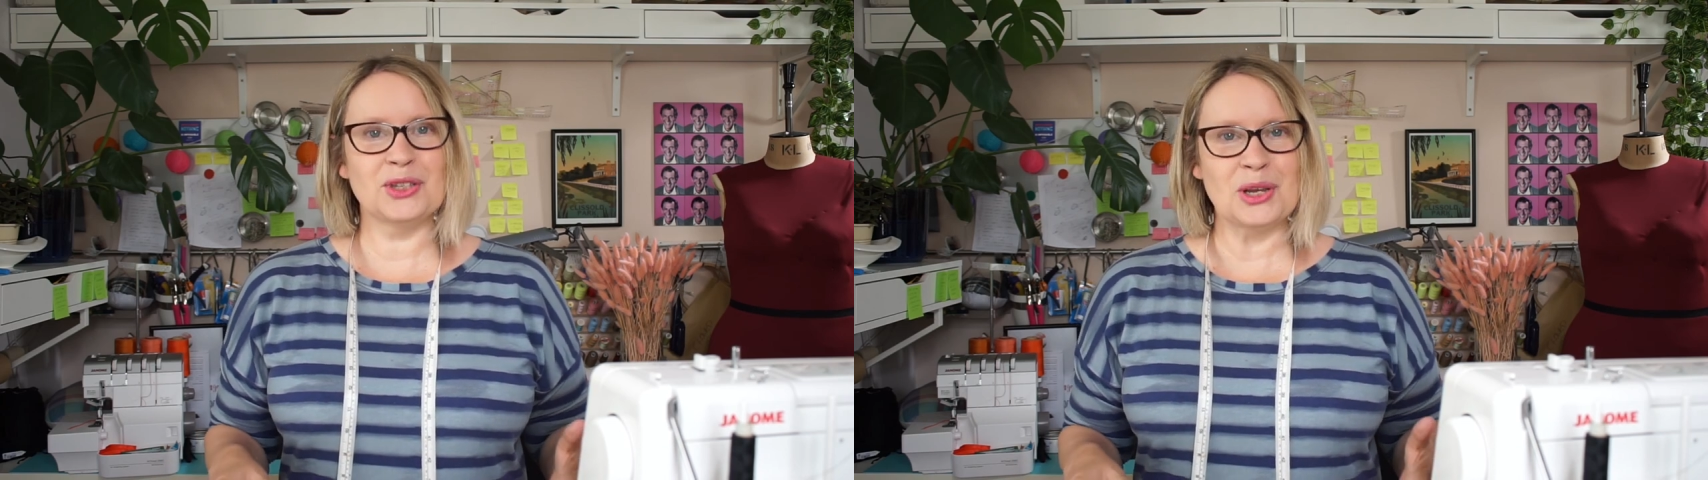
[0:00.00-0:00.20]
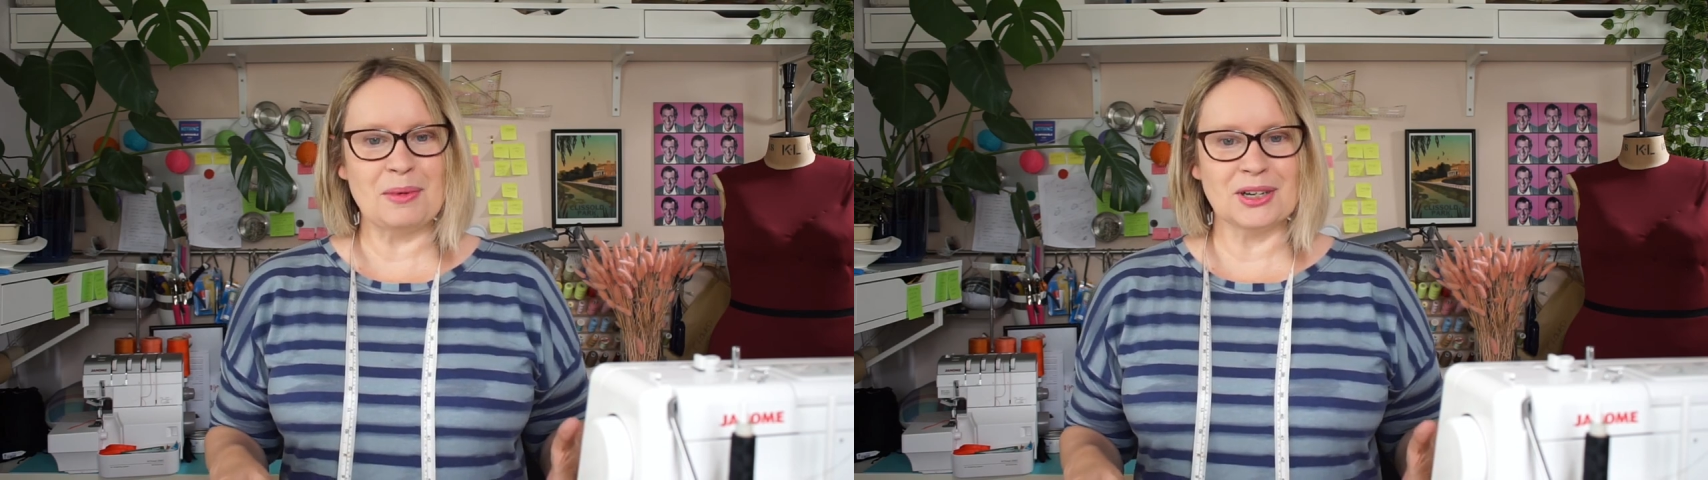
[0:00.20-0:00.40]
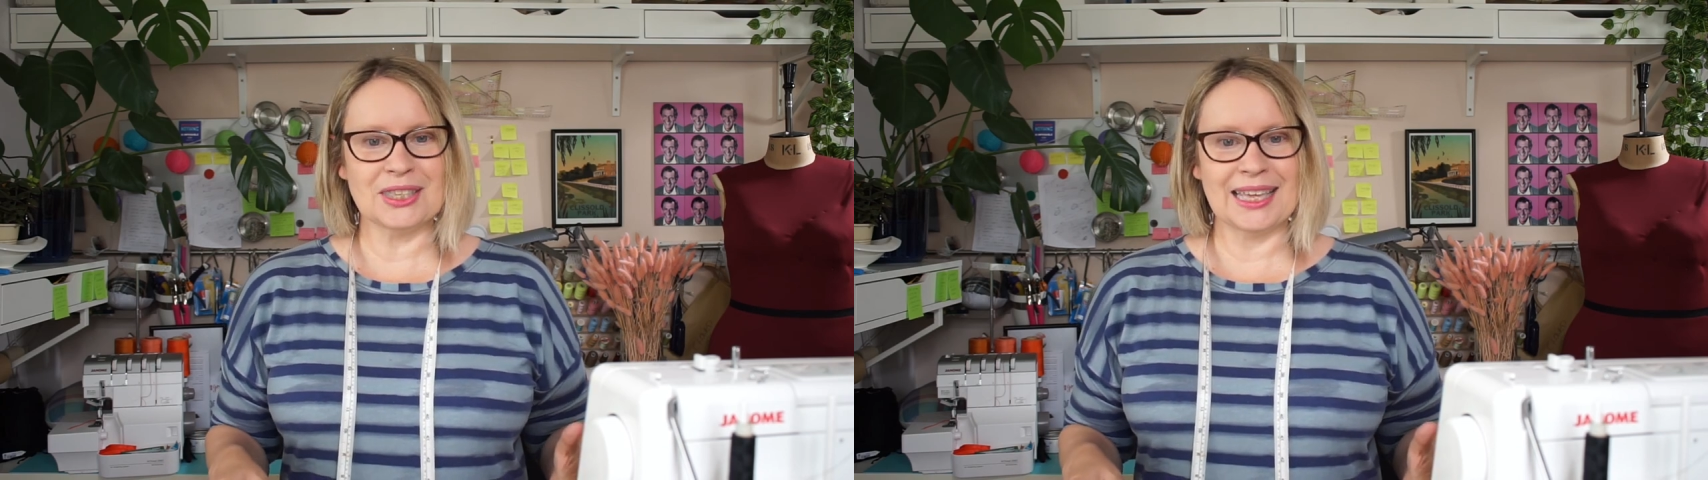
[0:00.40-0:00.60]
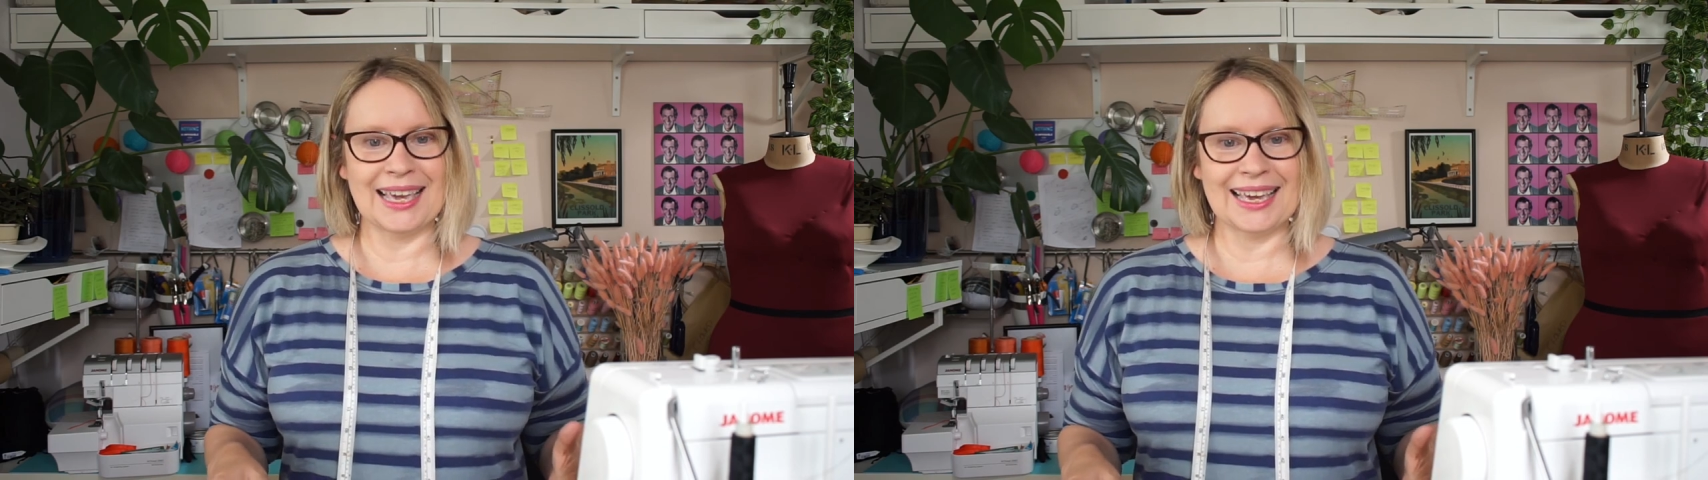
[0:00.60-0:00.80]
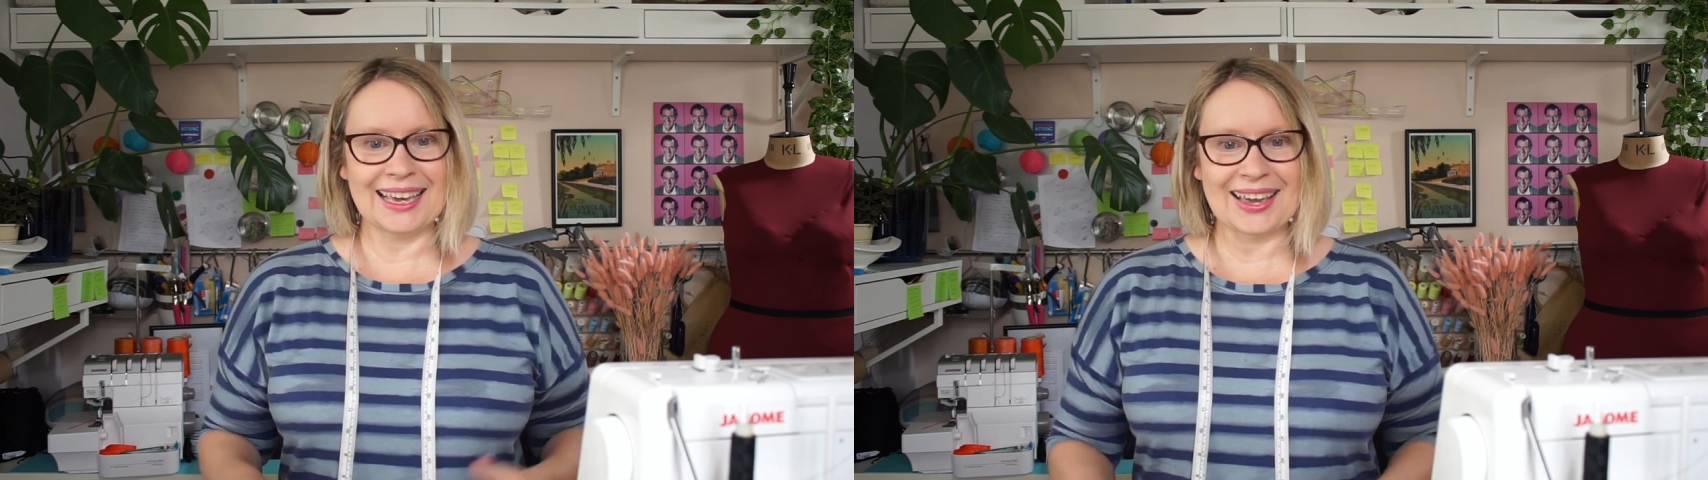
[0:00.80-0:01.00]
too much
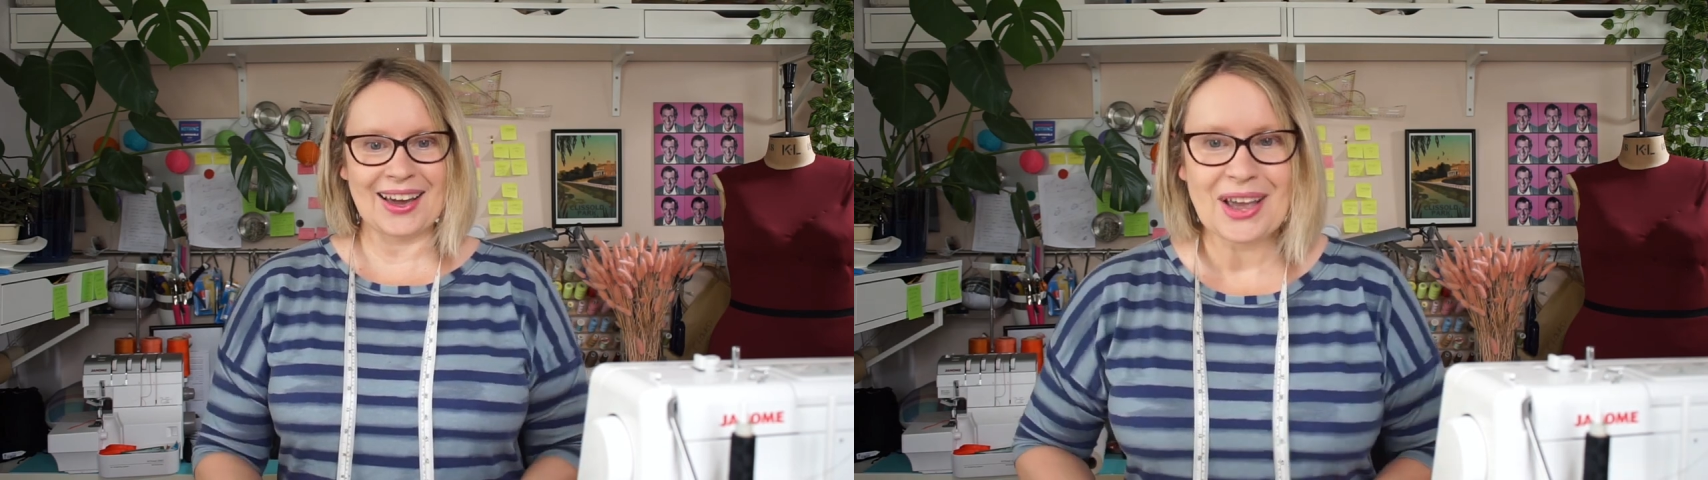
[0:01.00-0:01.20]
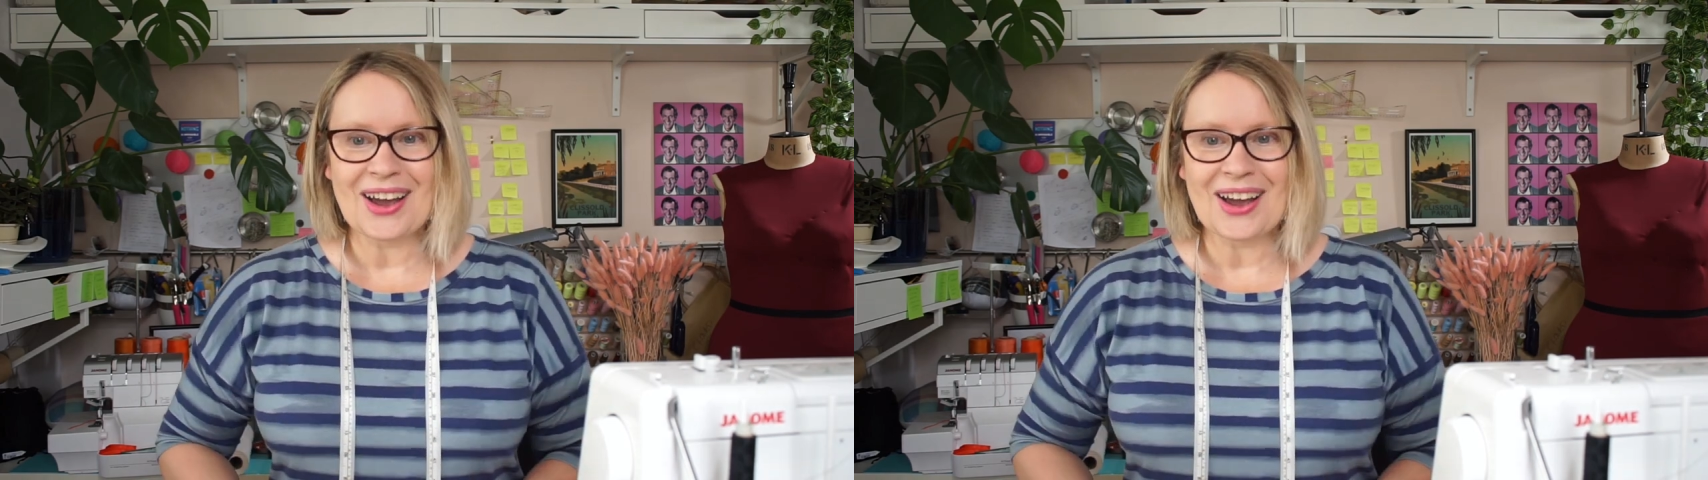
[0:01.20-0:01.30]
thinking.